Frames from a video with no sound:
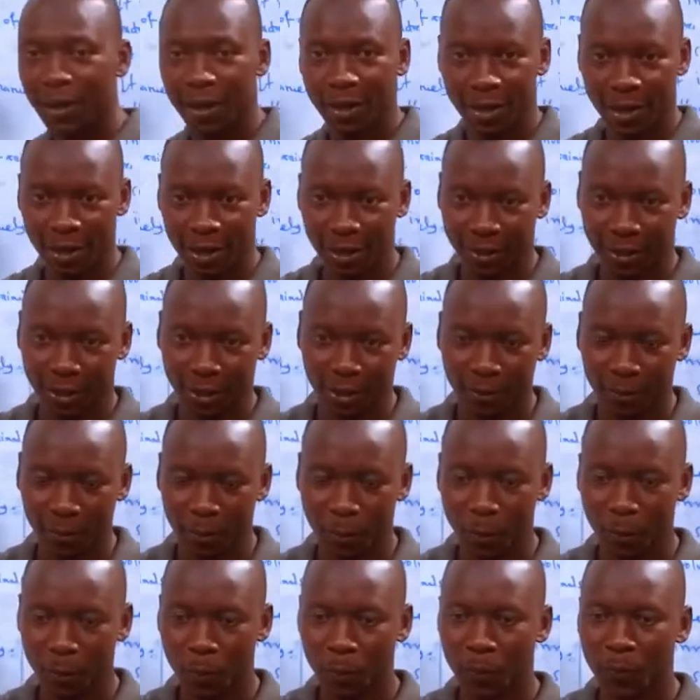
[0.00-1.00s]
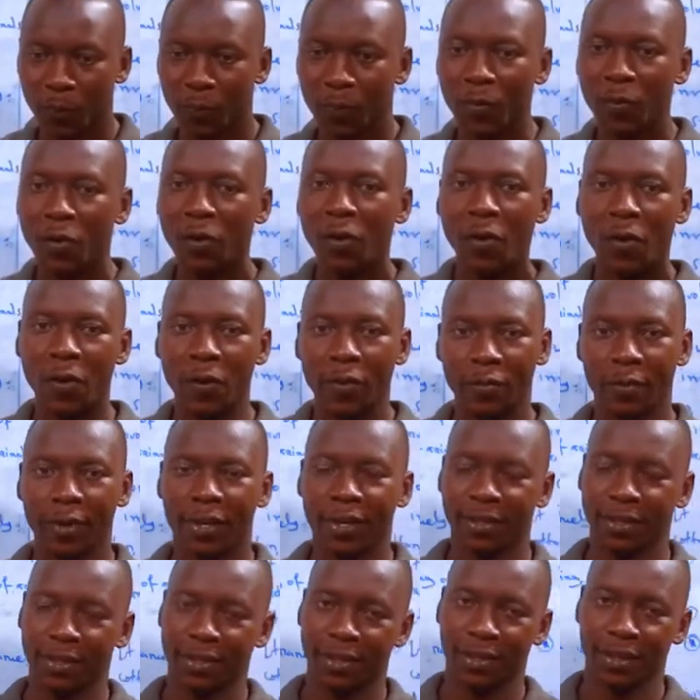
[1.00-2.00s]
agriculture,
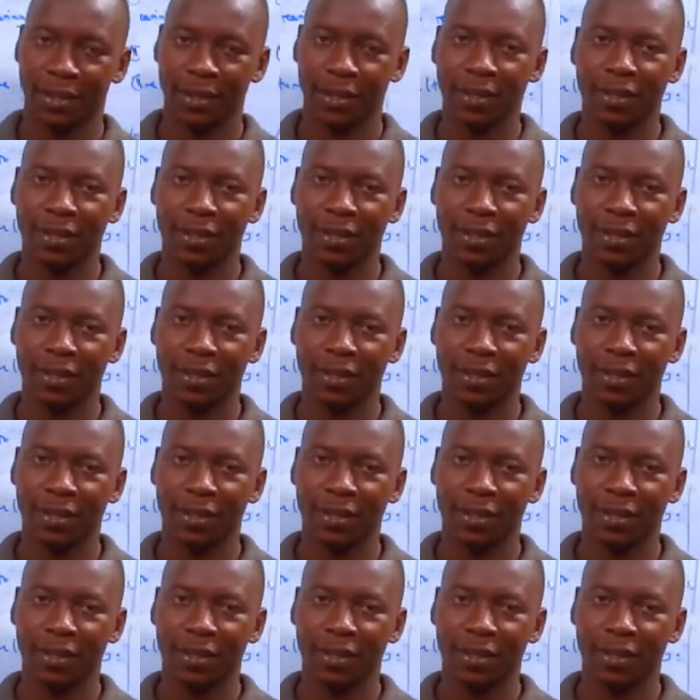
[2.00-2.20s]
obviously,